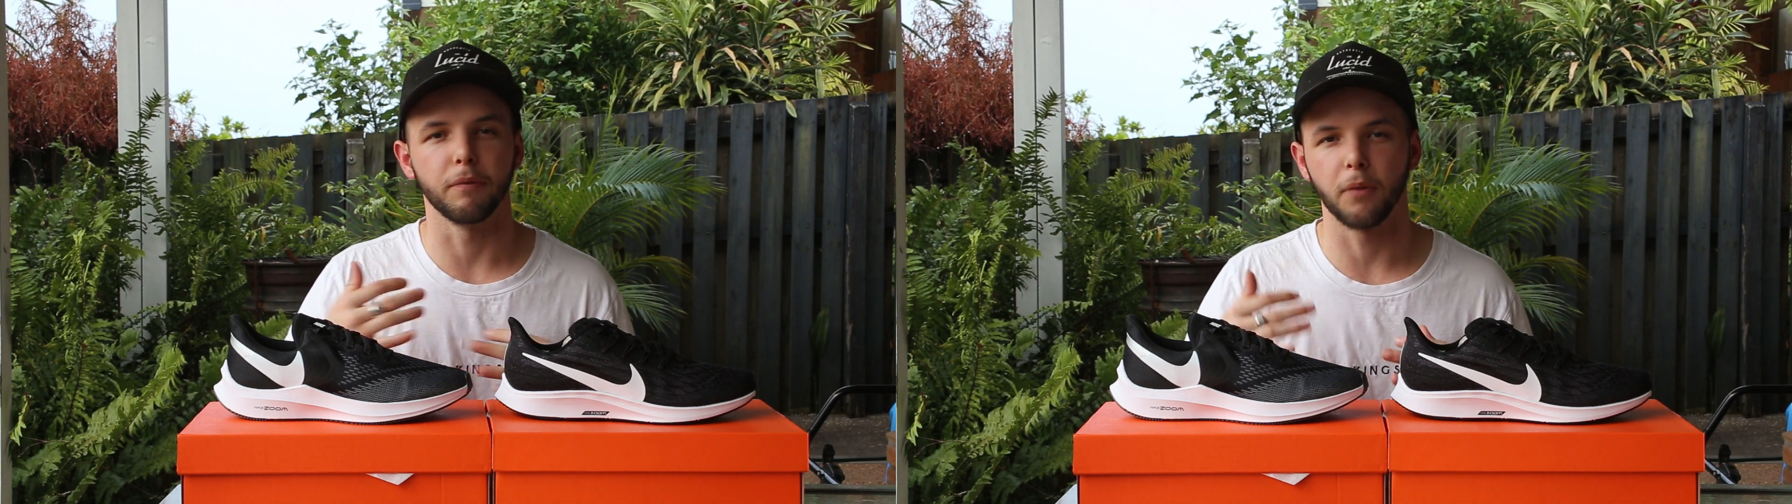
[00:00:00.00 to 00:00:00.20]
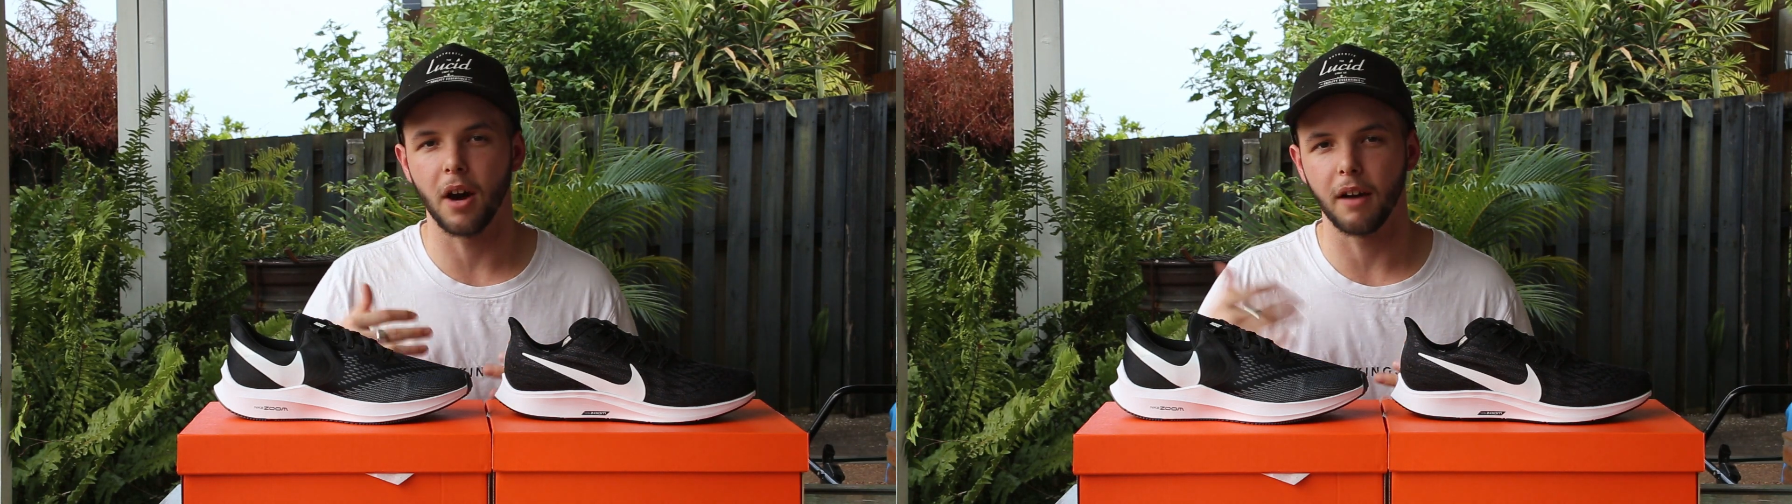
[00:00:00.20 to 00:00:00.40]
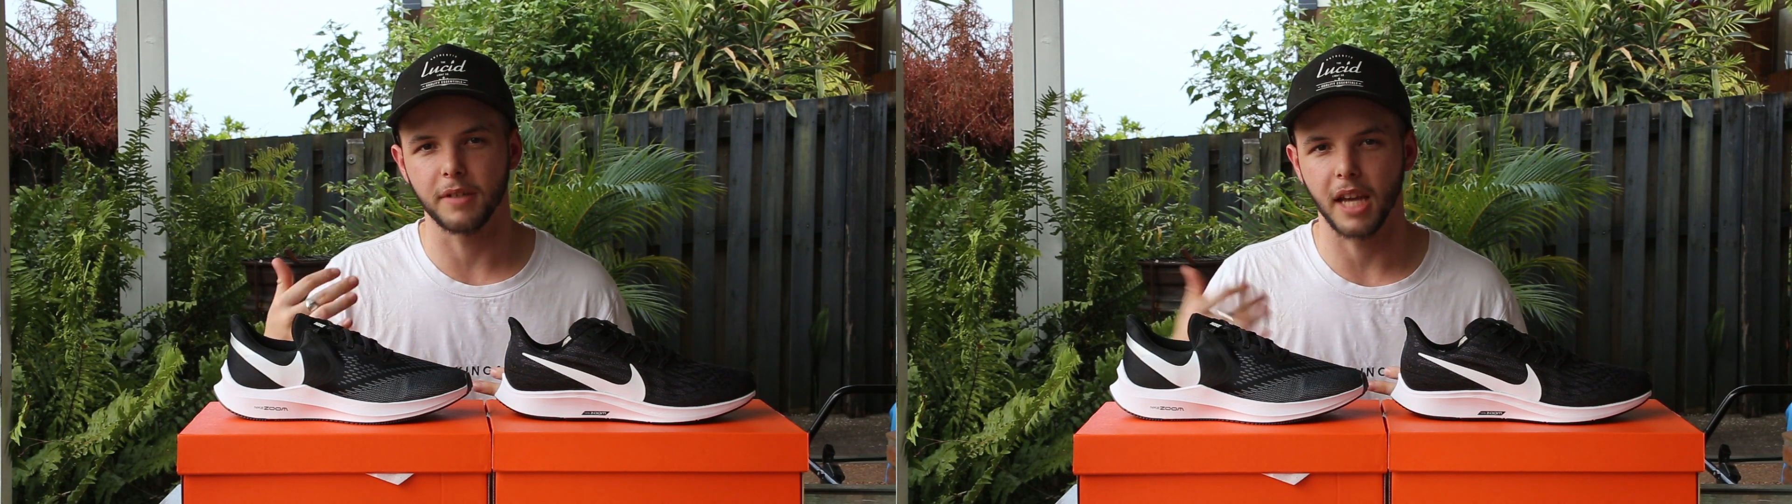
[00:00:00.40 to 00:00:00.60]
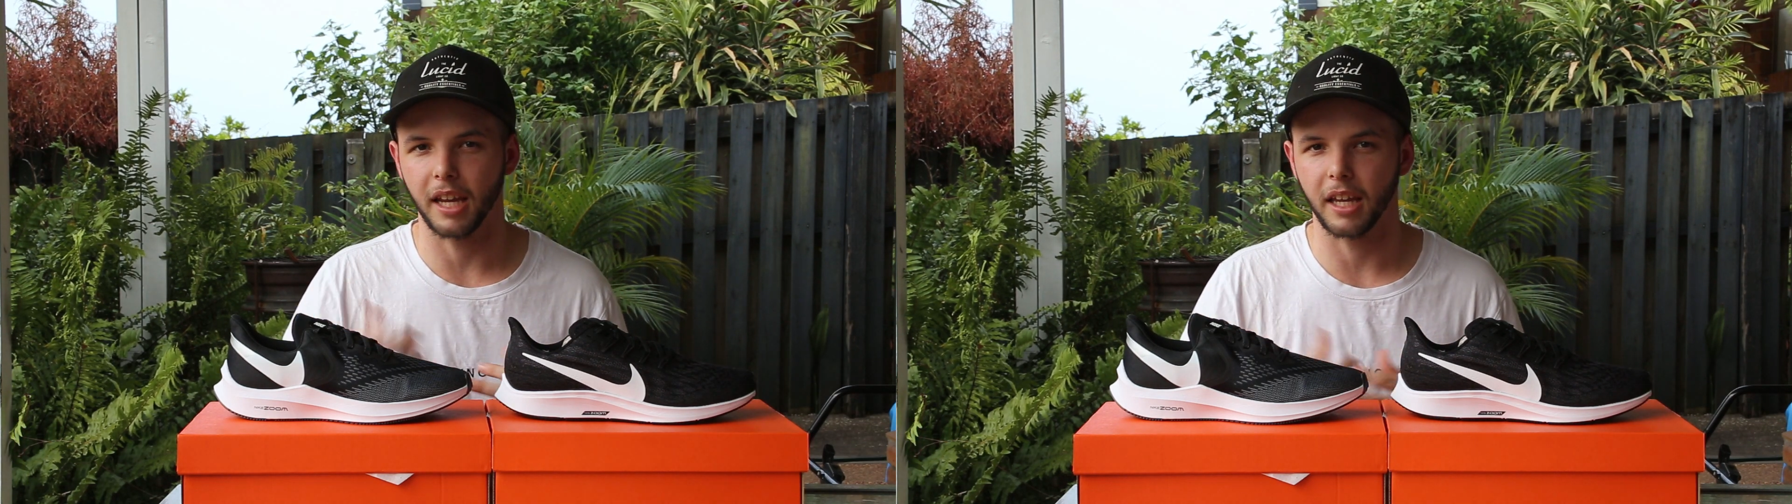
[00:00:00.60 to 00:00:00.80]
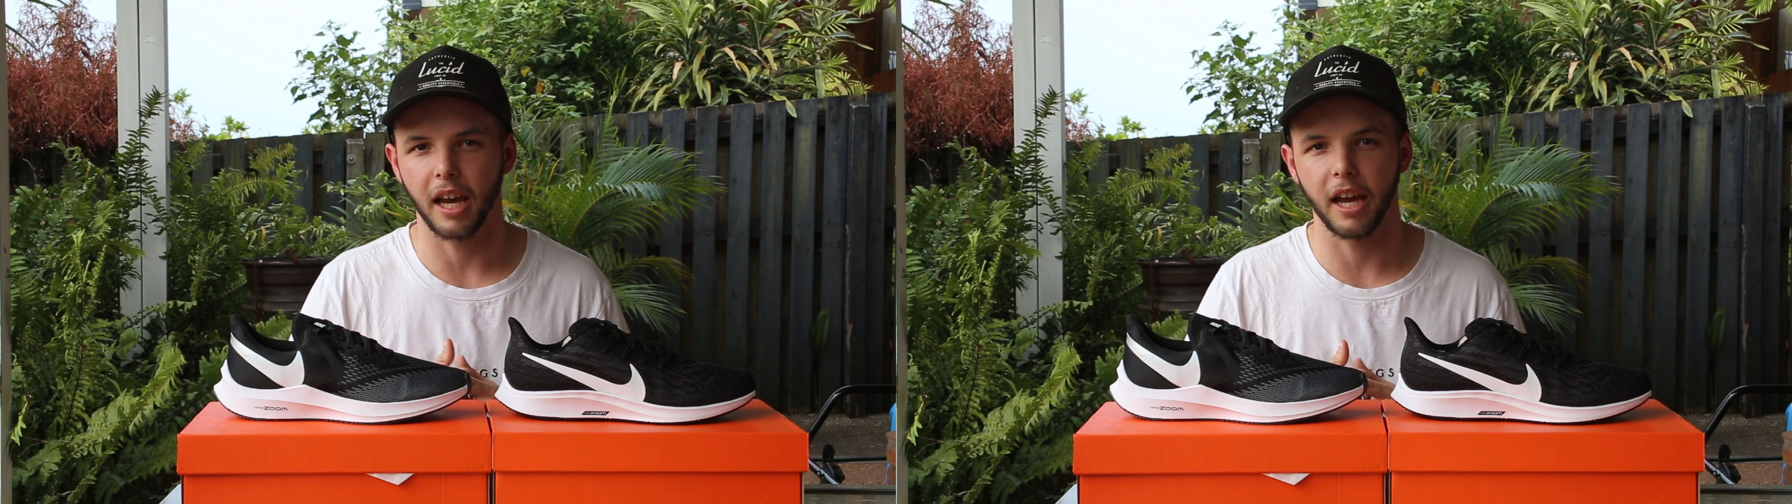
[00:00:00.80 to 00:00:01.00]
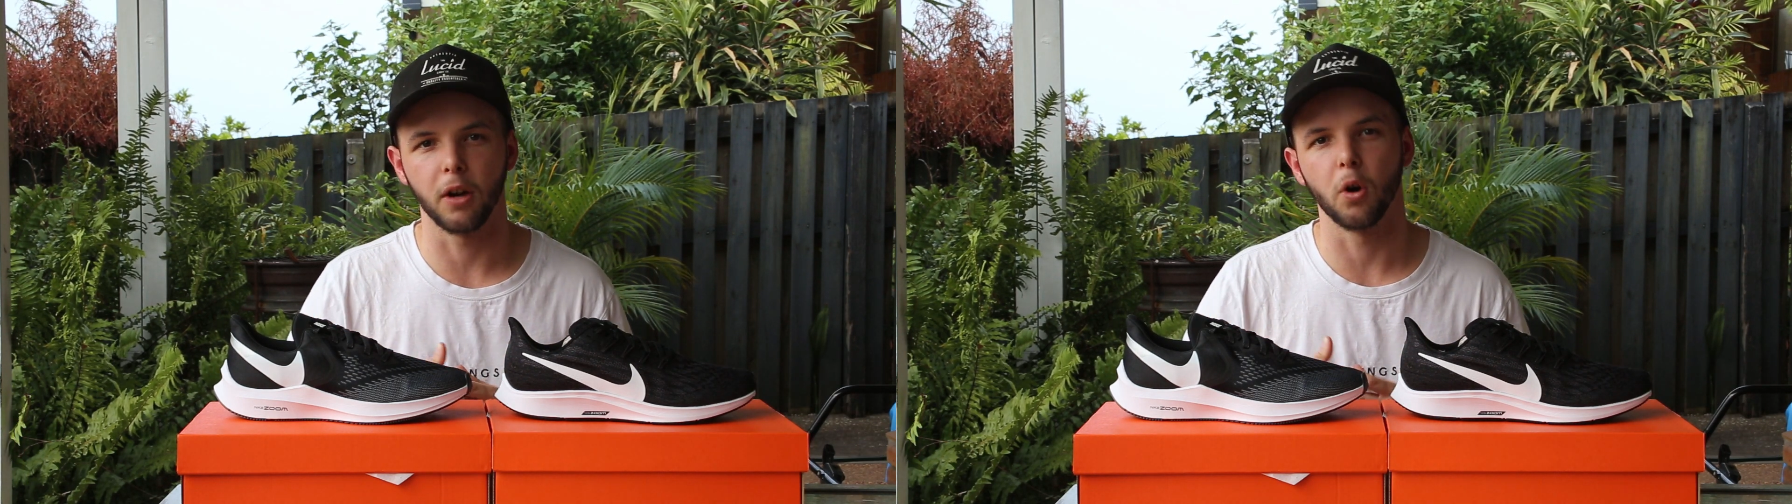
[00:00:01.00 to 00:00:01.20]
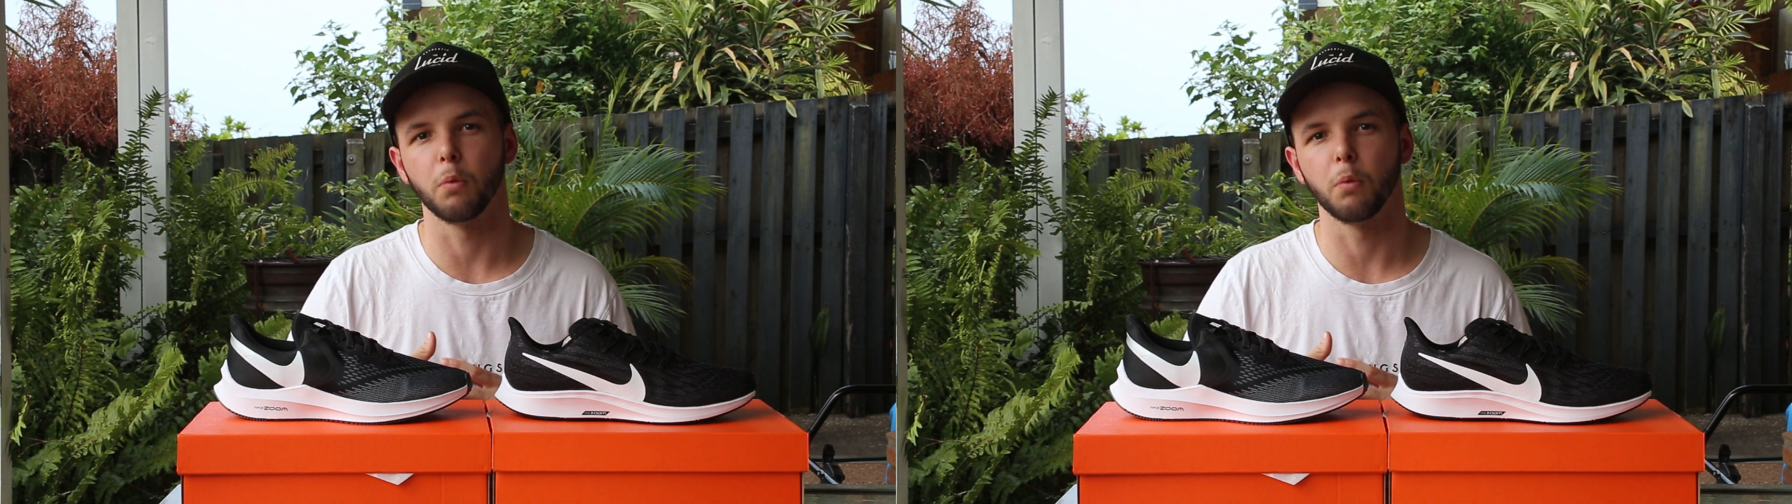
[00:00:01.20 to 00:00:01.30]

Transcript: 5, 10K,